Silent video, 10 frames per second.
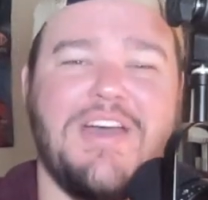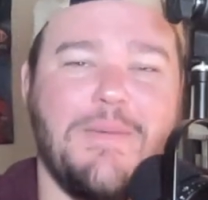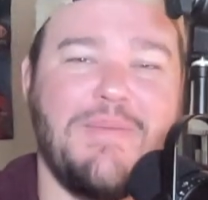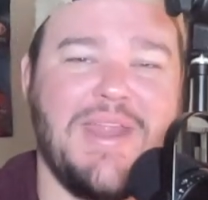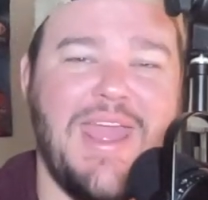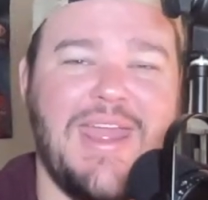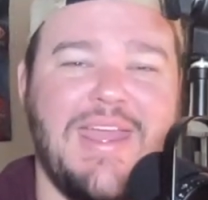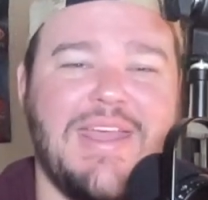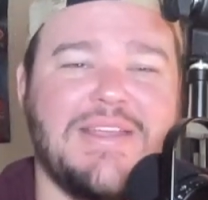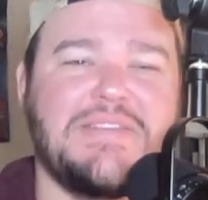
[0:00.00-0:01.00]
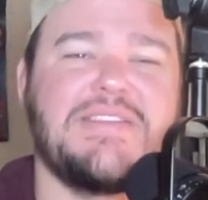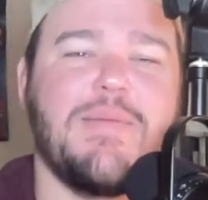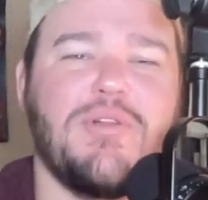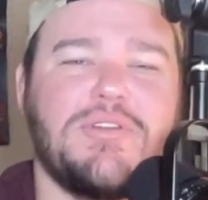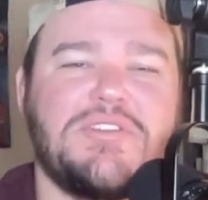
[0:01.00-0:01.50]
up in a
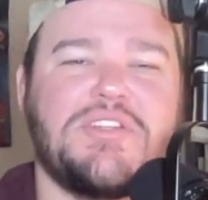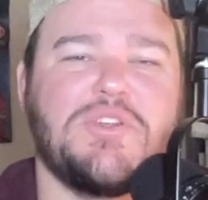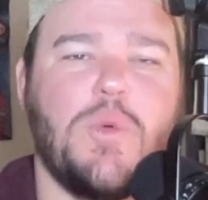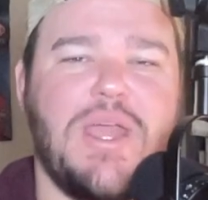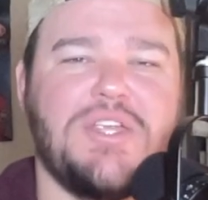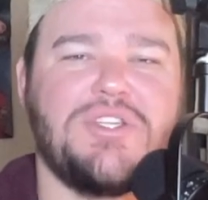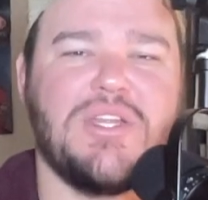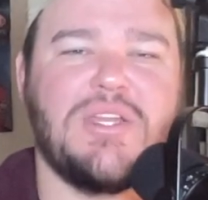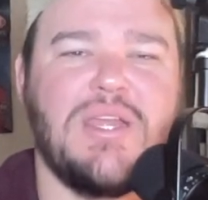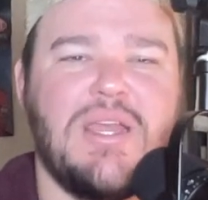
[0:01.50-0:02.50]
similar situation.